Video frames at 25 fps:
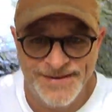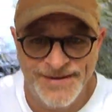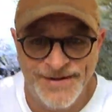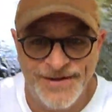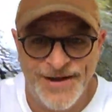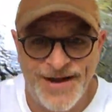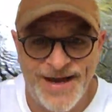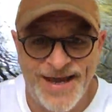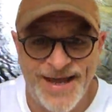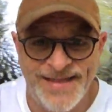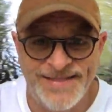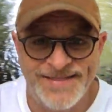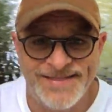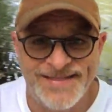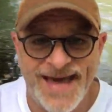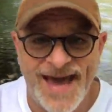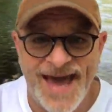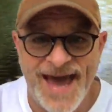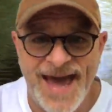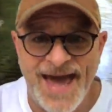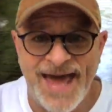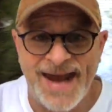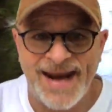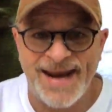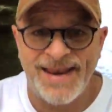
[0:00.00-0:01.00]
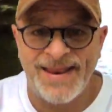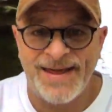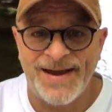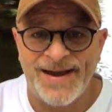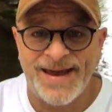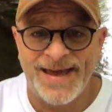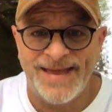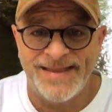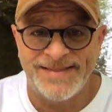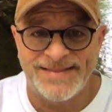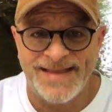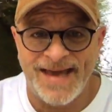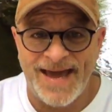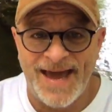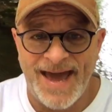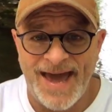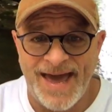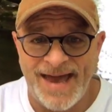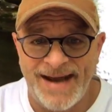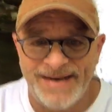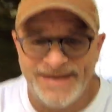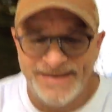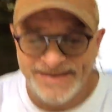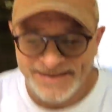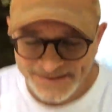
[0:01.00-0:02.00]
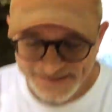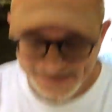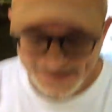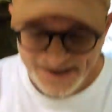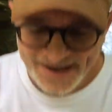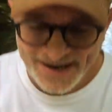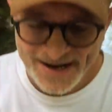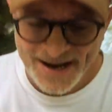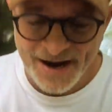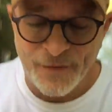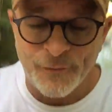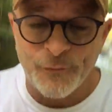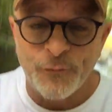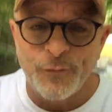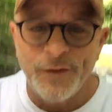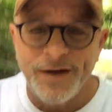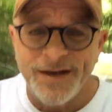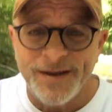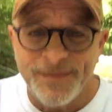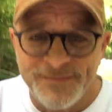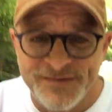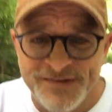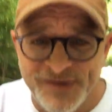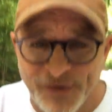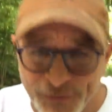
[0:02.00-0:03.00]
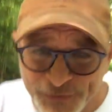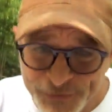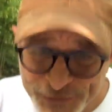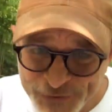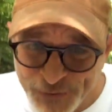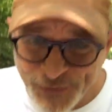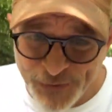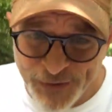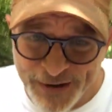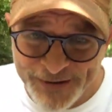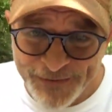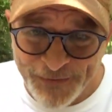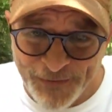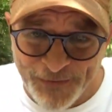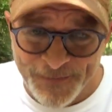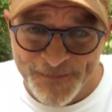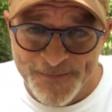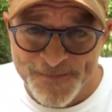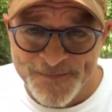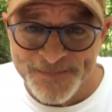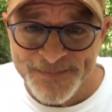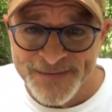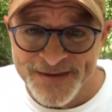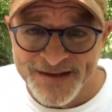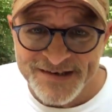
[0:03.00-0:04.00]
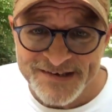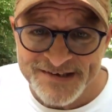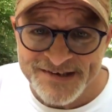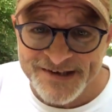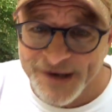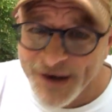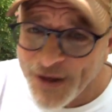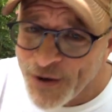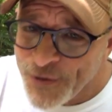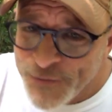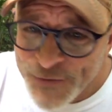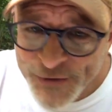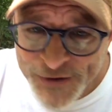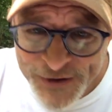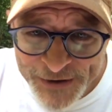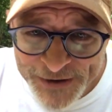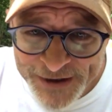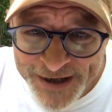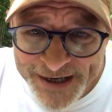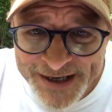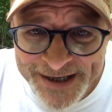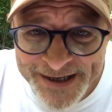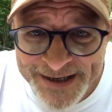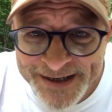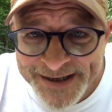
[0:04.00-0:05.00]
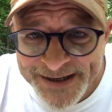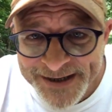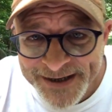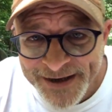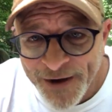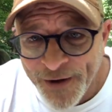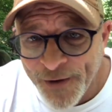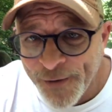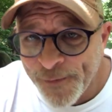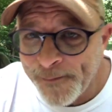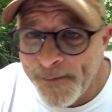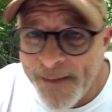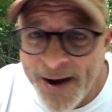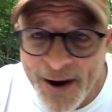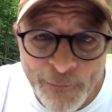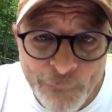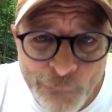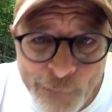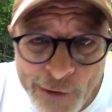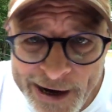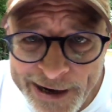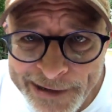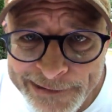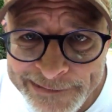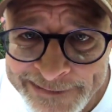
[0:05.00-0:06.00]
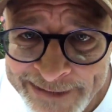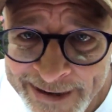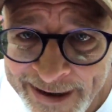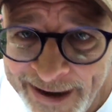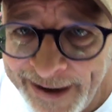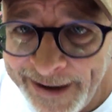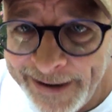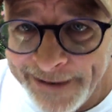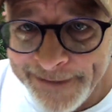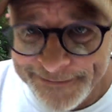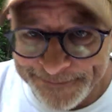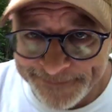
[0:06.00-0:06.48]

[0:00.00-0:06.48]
Look at that. Look at that. I got ribs on the grill, slow cooking on my REC TEC,